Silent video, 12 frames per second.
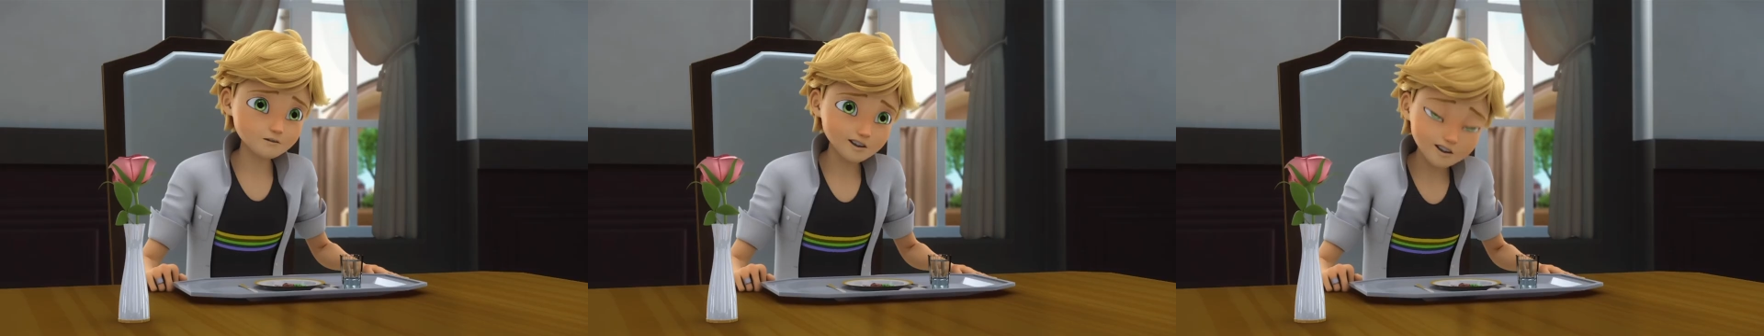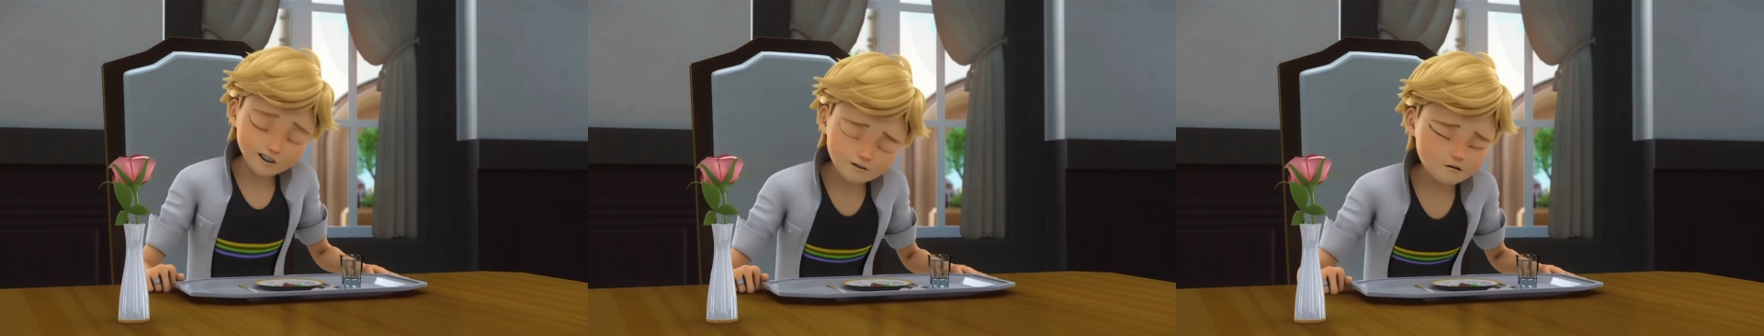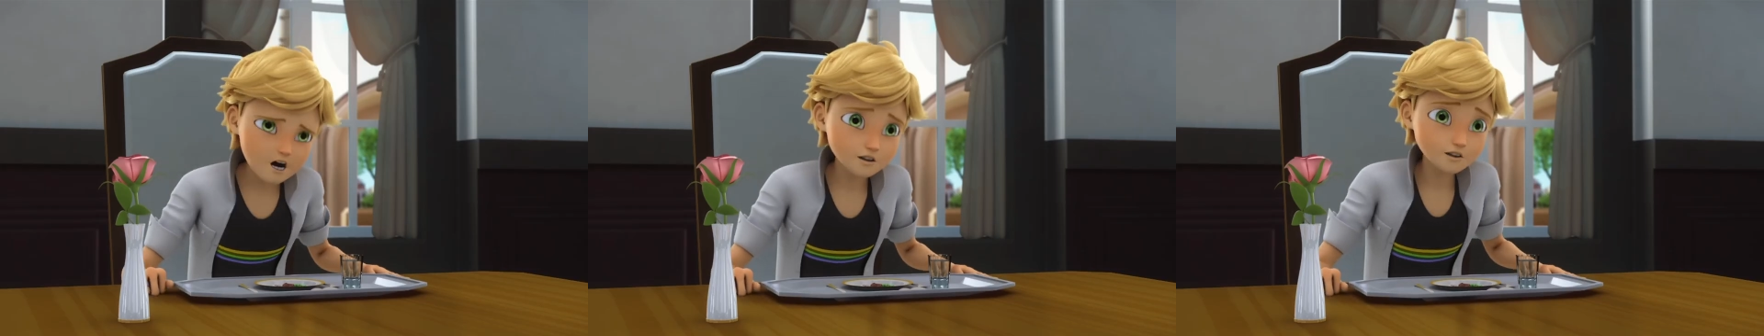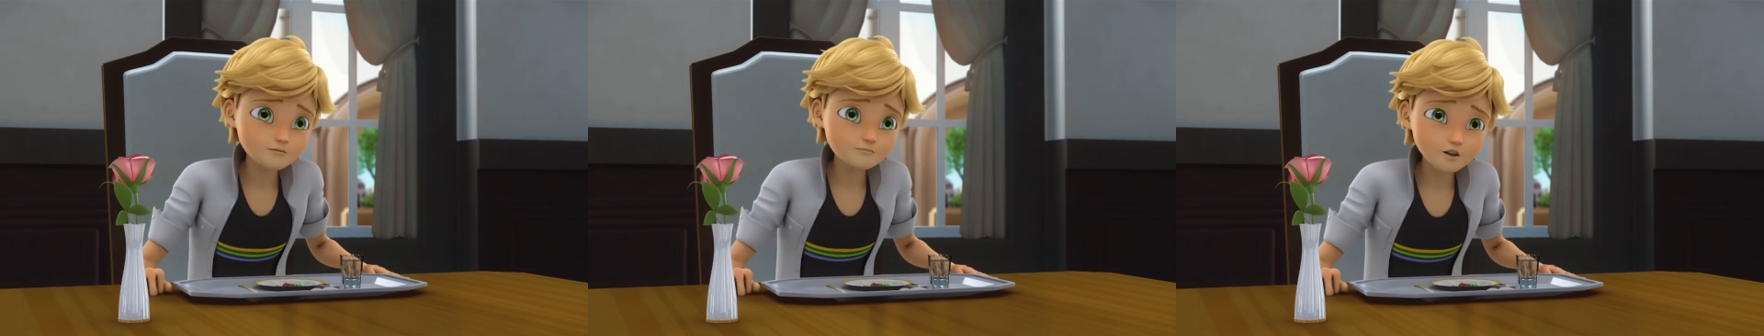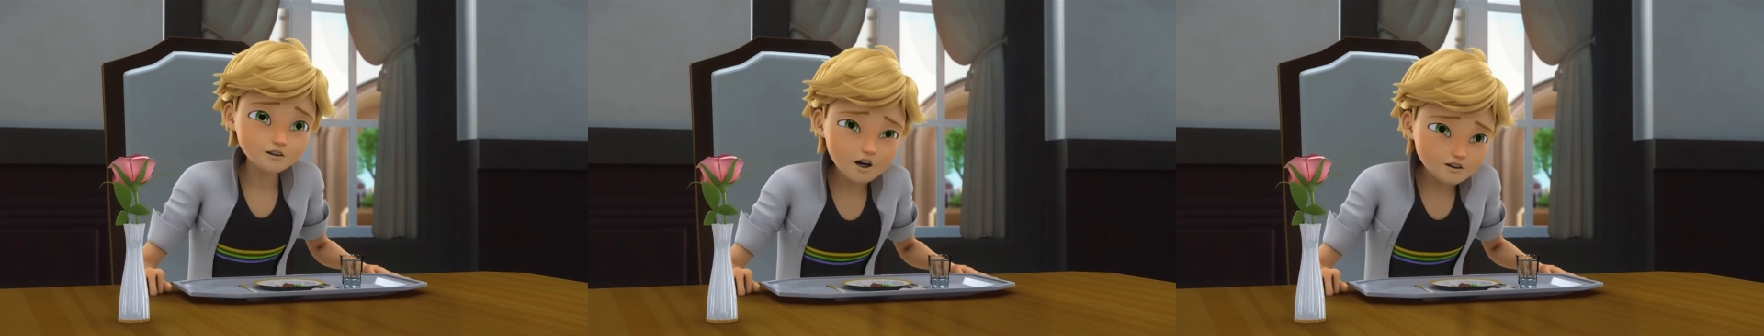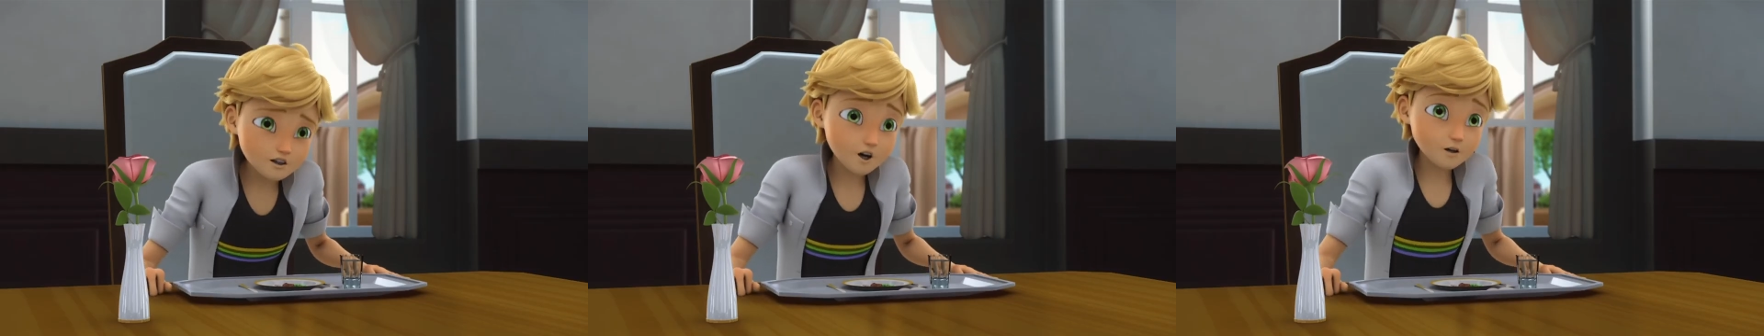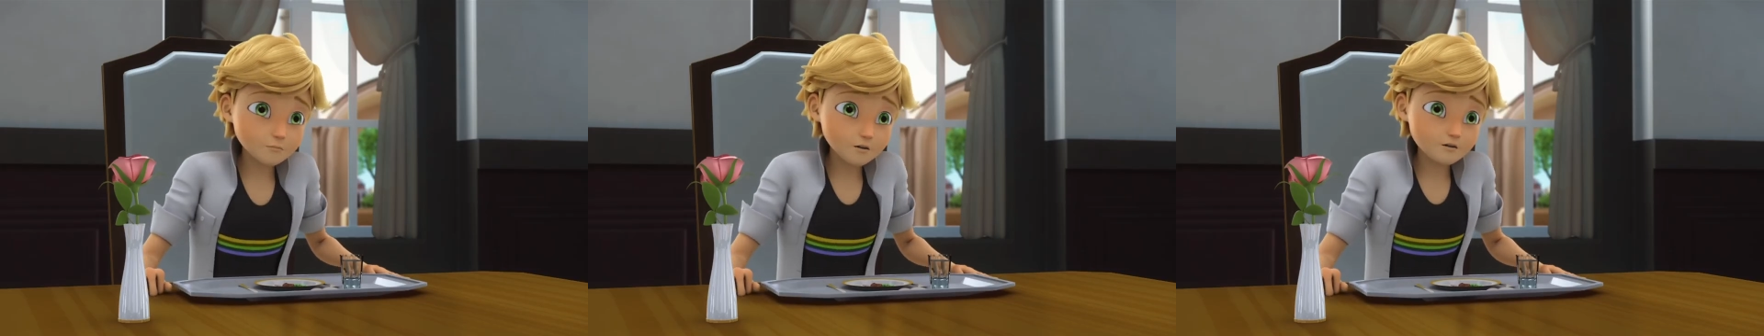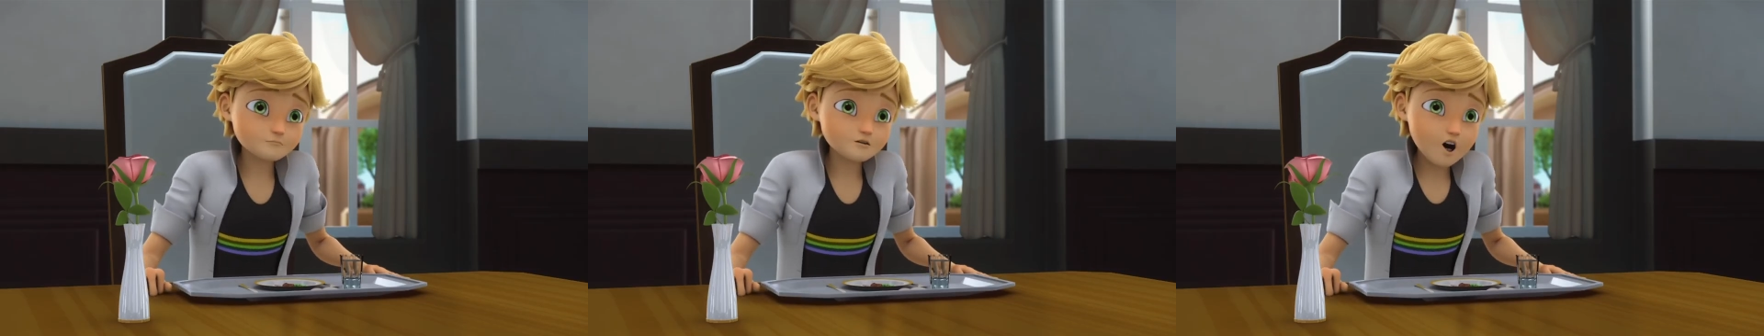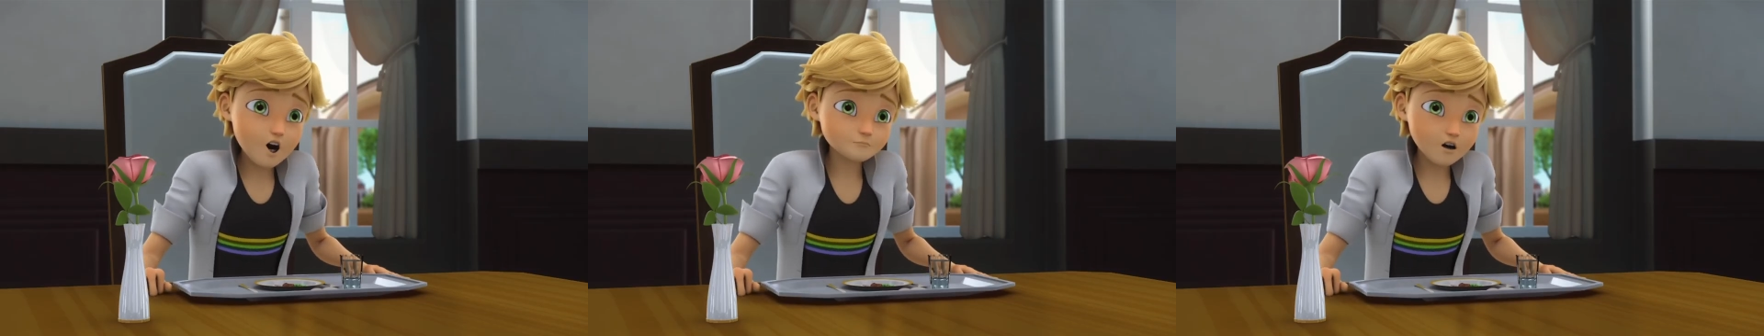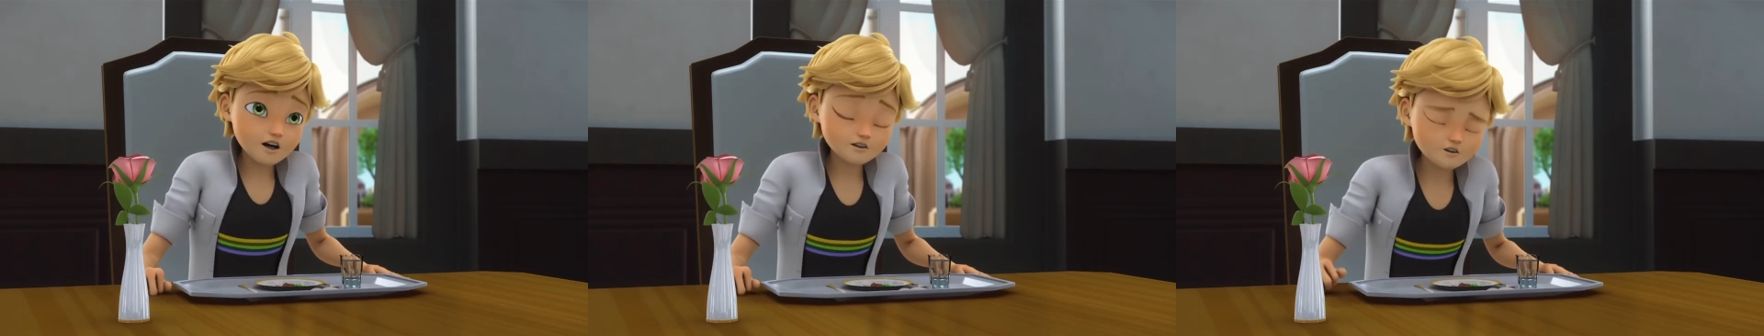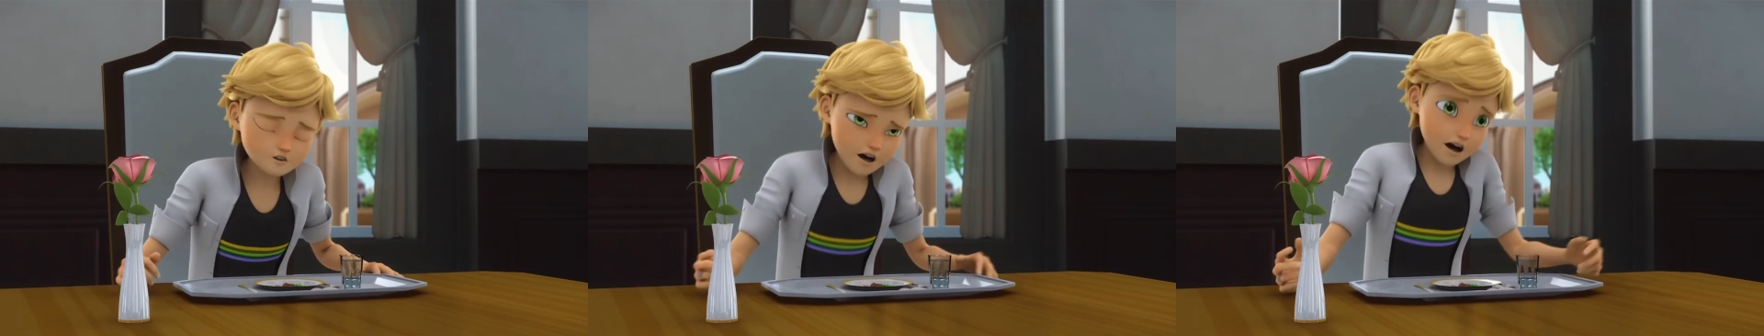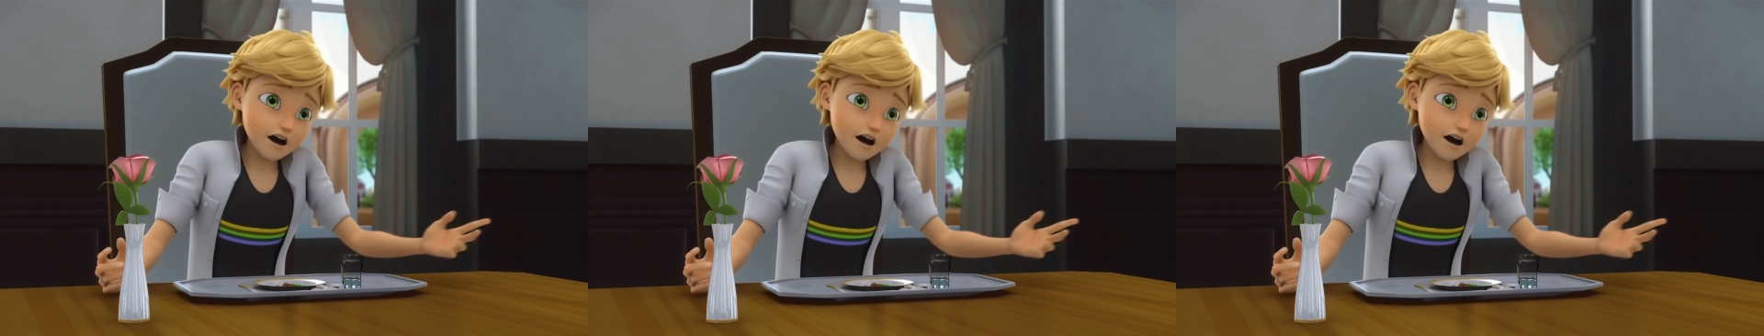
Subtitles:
Please, father. Marinette deserves to have all her friends